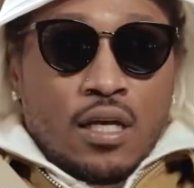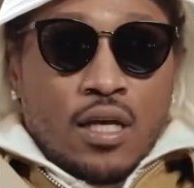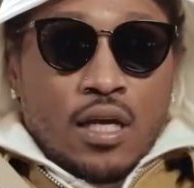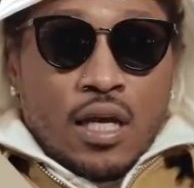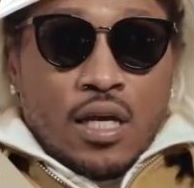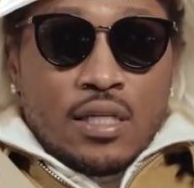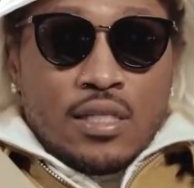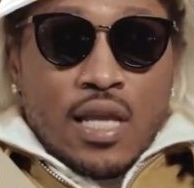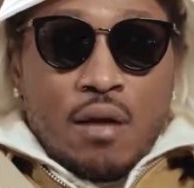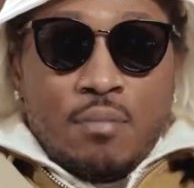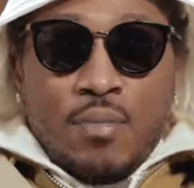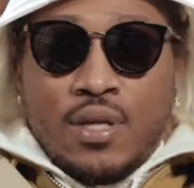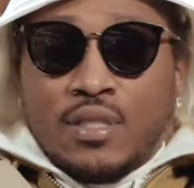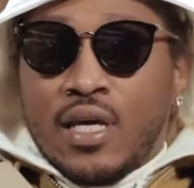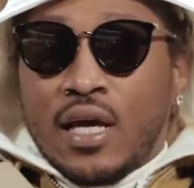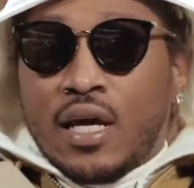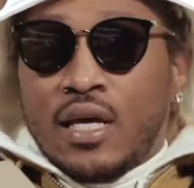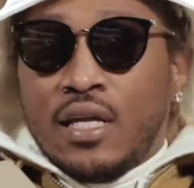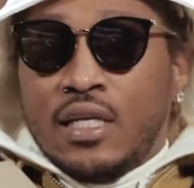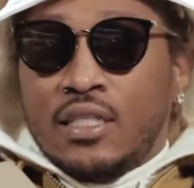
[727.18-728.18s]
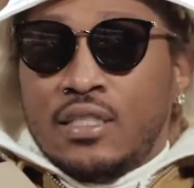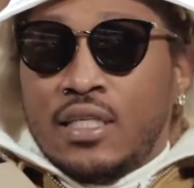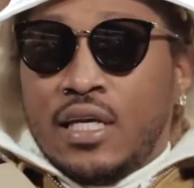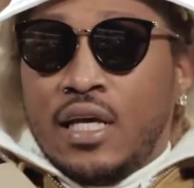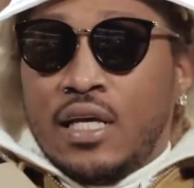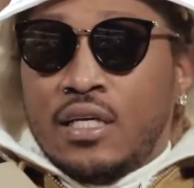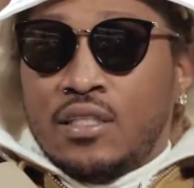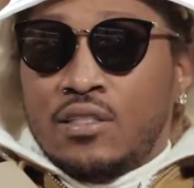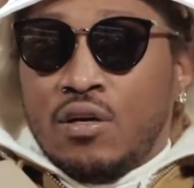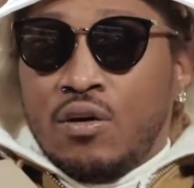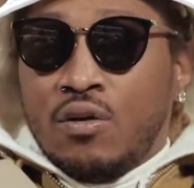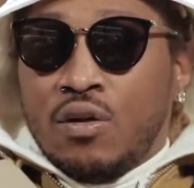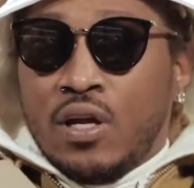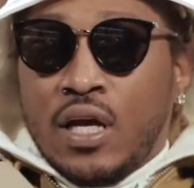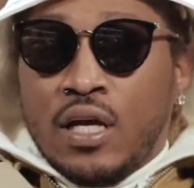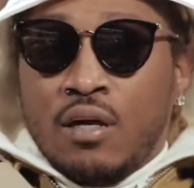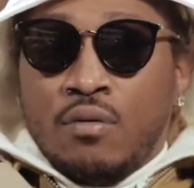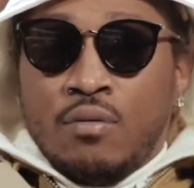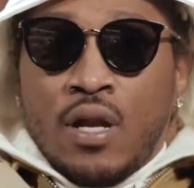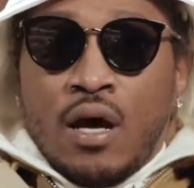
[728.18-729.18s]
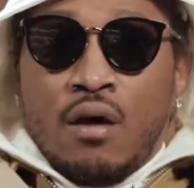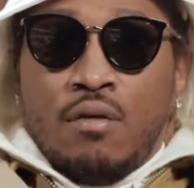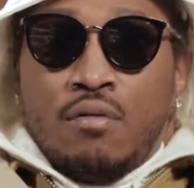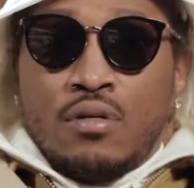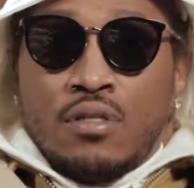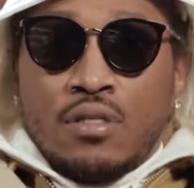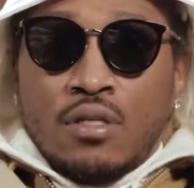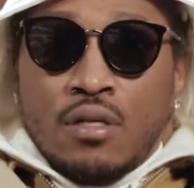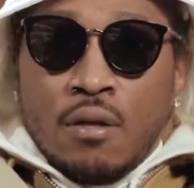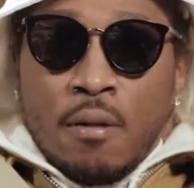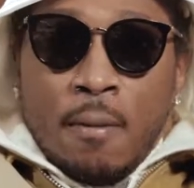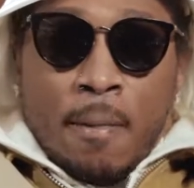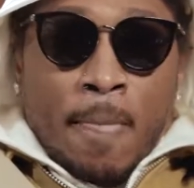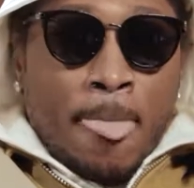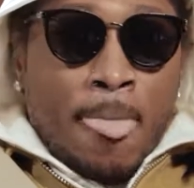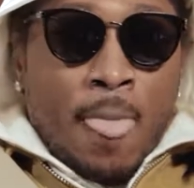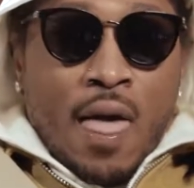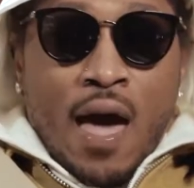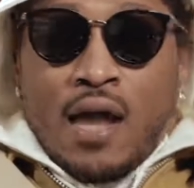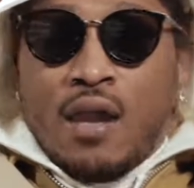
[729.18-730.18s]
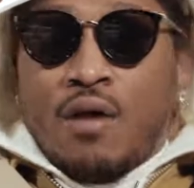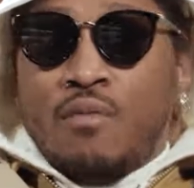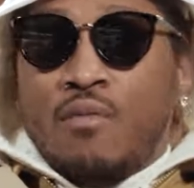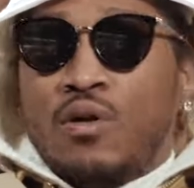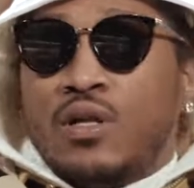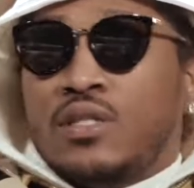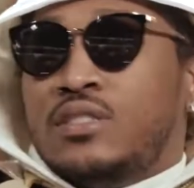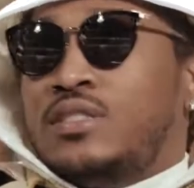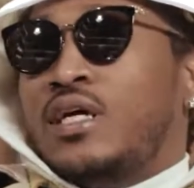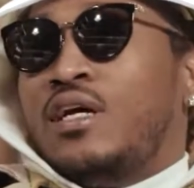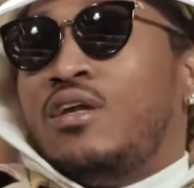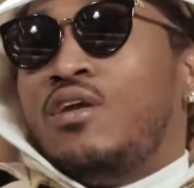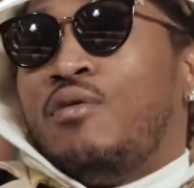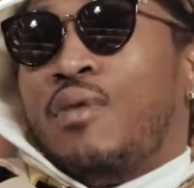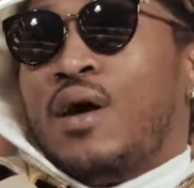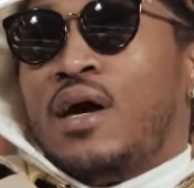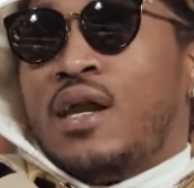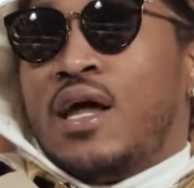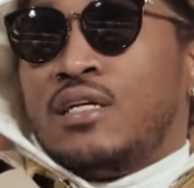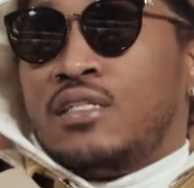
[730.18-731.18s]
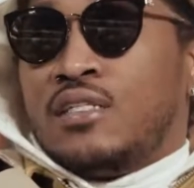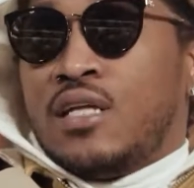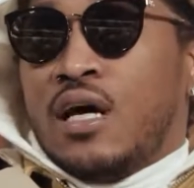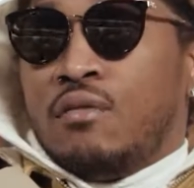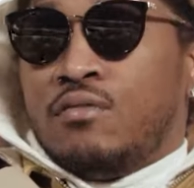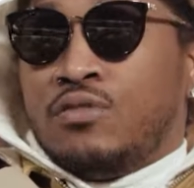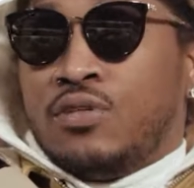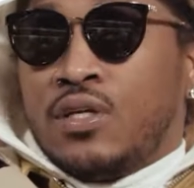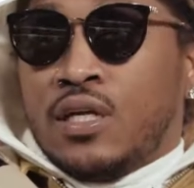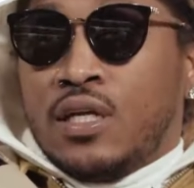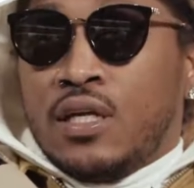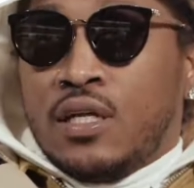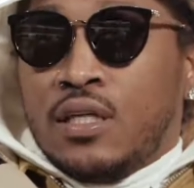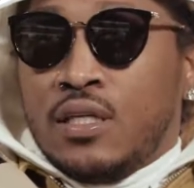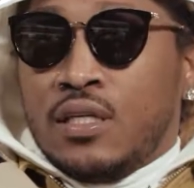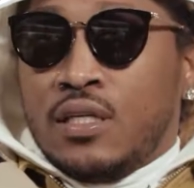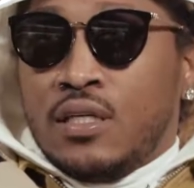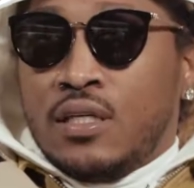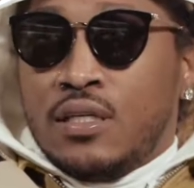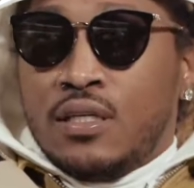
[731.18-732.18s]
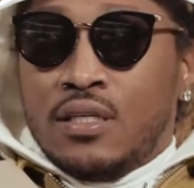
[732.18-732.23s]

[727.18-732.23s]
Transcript: it's like me taking a chance on, like, when I didn't want to tell nobody I stopped drinking lean.